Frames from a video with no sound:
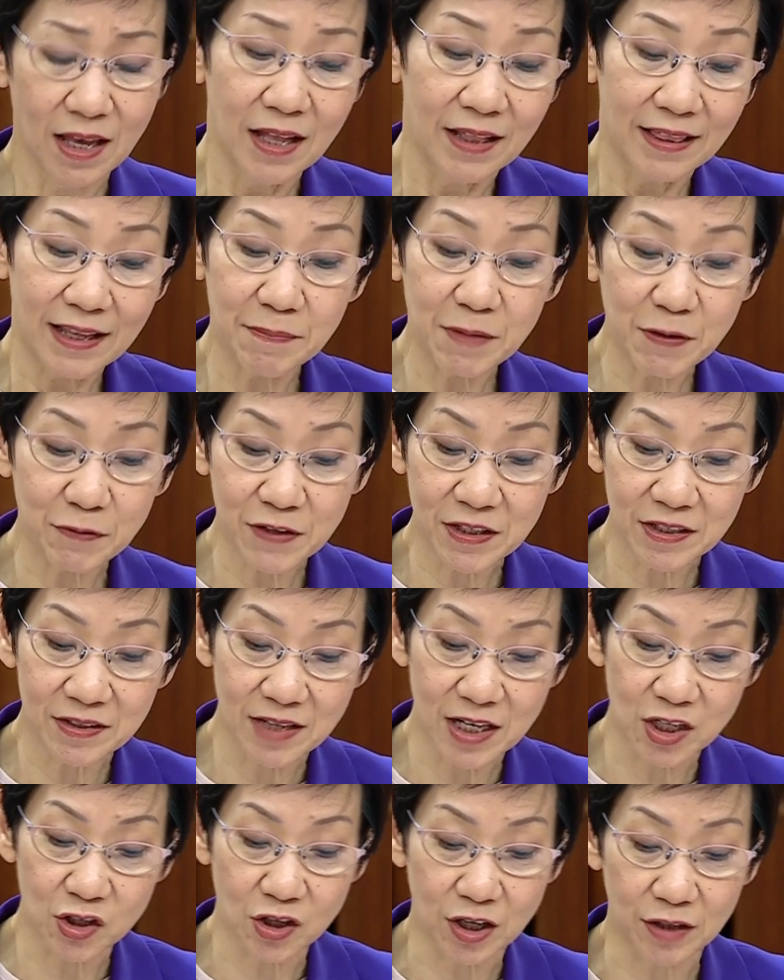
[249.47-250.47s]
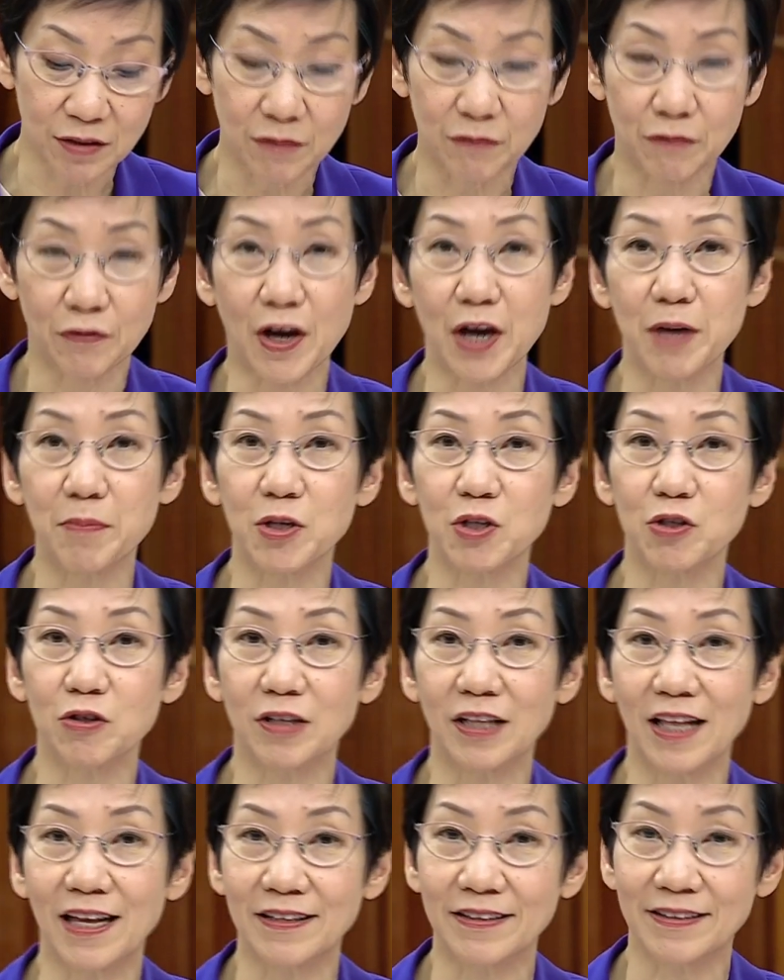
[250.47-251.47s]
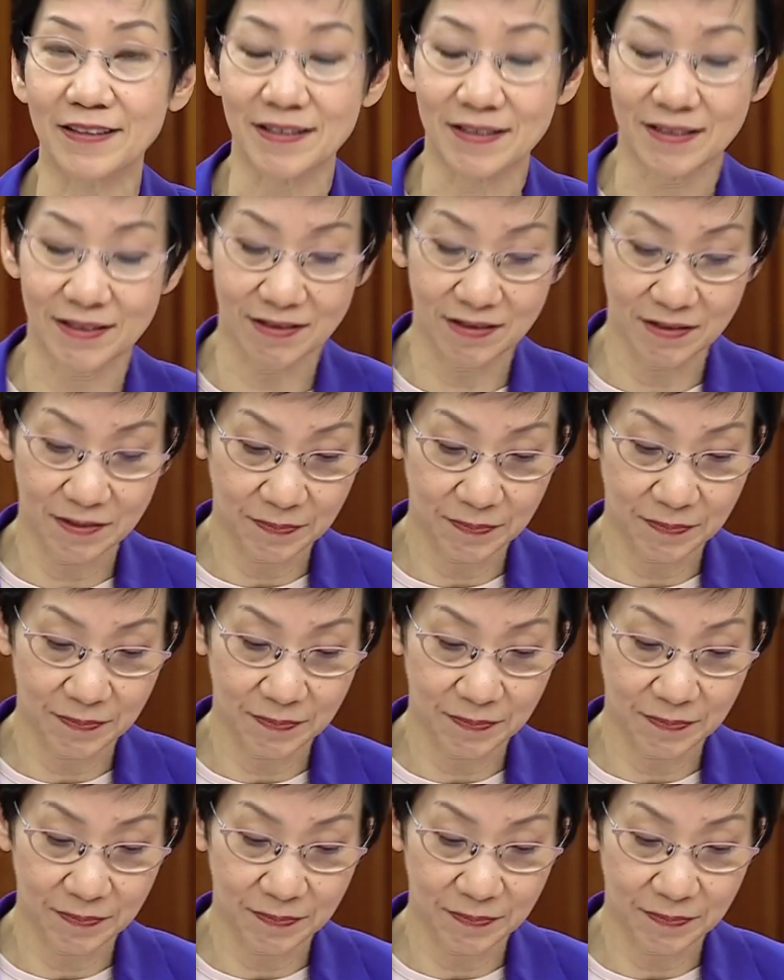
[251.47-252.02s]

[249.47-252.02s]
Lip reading: Let me first touch on environmental cleanliness.